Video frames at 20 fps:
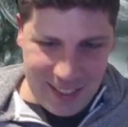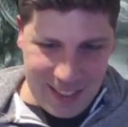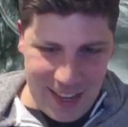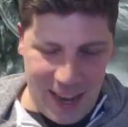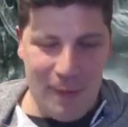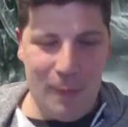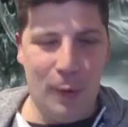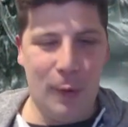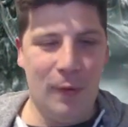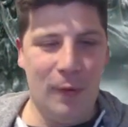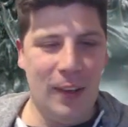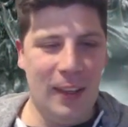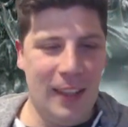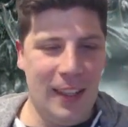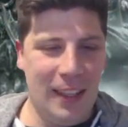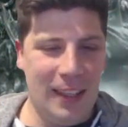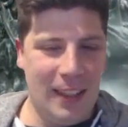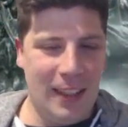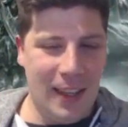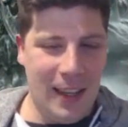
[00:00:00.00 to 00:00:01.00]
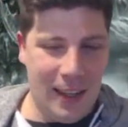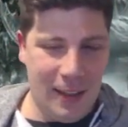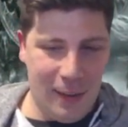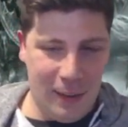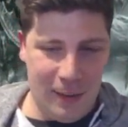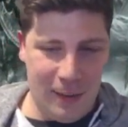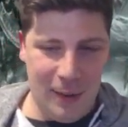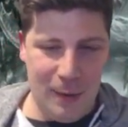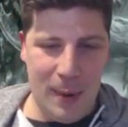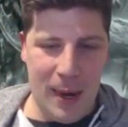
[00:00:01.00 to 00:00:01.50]
And more Vindicta. Not
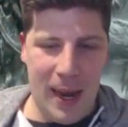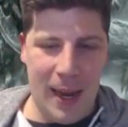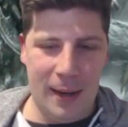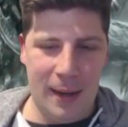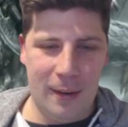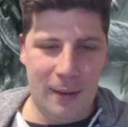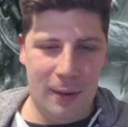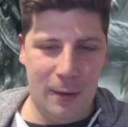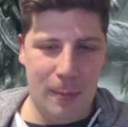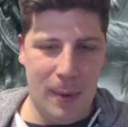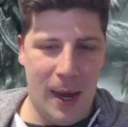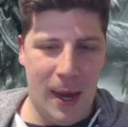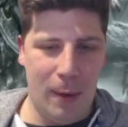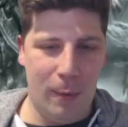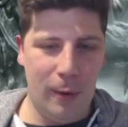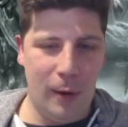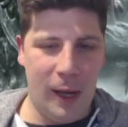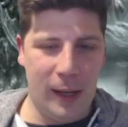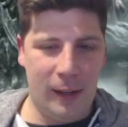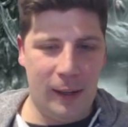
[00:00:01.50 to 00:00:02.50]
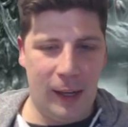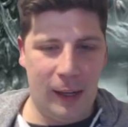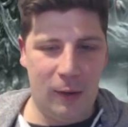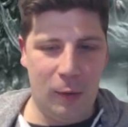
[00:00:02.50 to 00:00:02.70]
too bad, not too bad. I would have liked like